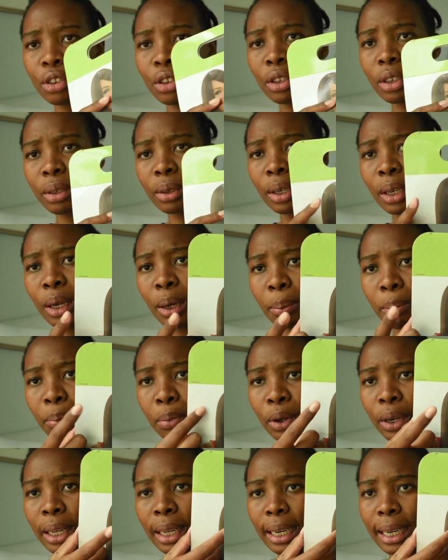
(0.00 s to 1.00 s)
To
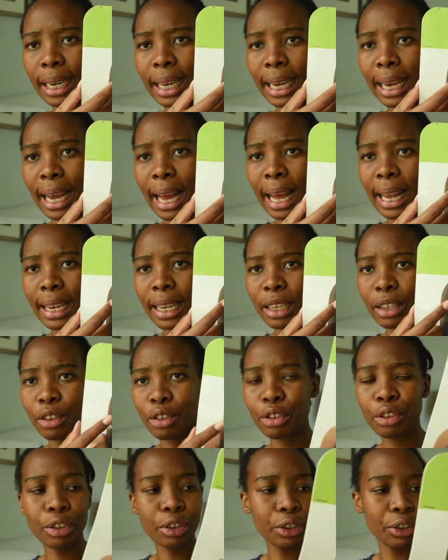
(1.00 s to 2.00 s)
put in the color
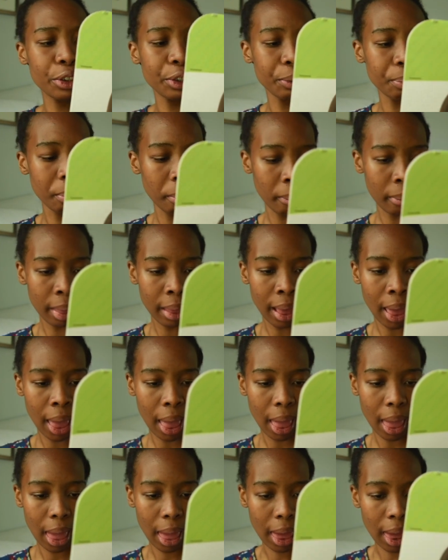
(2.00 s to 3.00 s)
too,
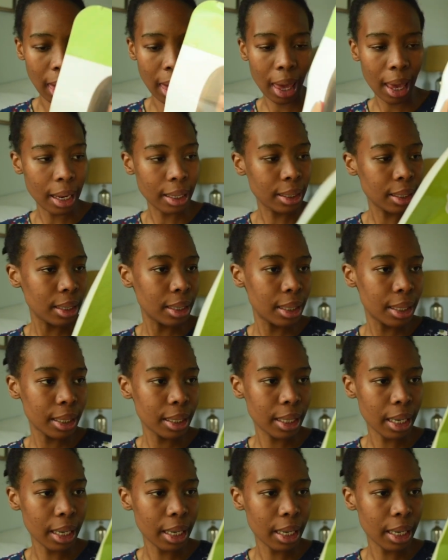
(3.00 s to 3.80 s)
and